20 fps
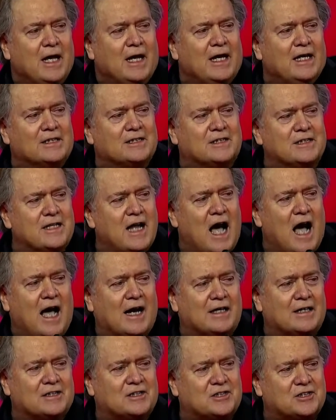is not
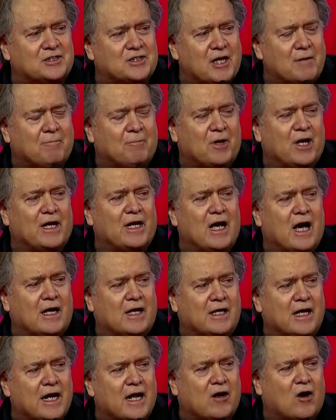simply a
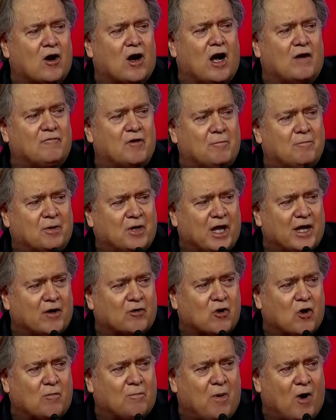leader of a
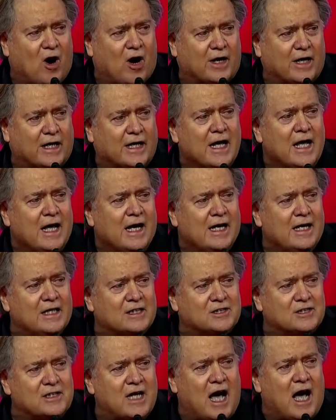political party. He
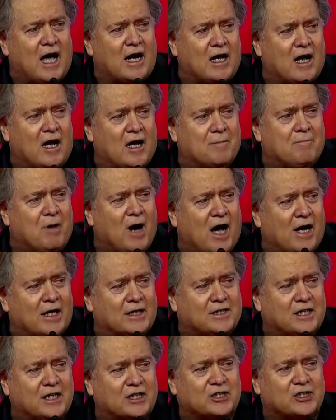is not a
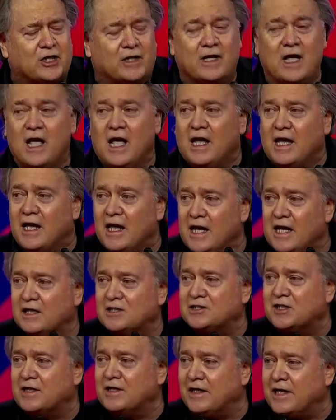politician. He
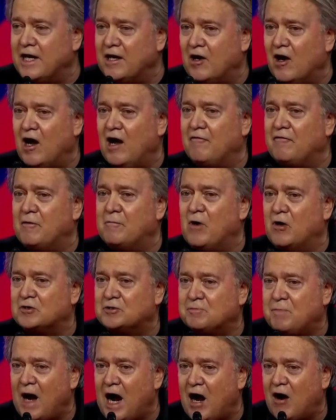is a leader of the
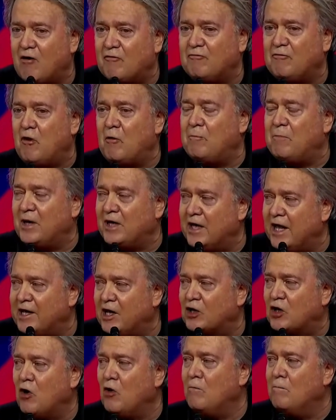most powerful
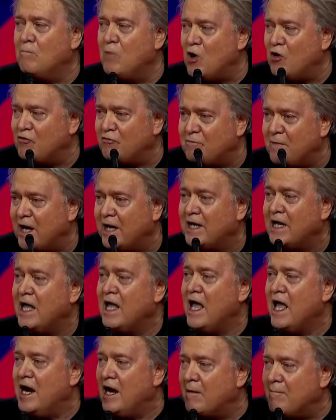political movement
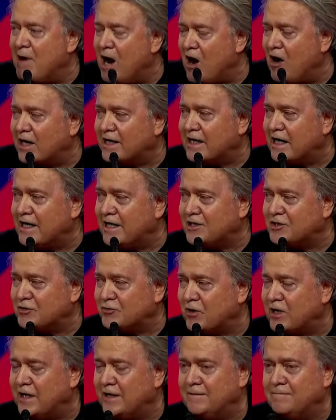in American
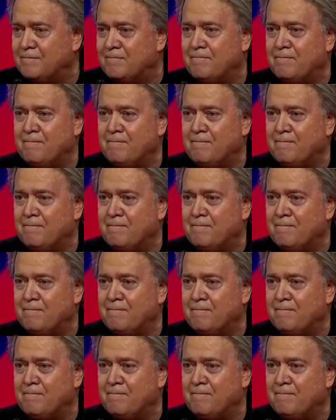history.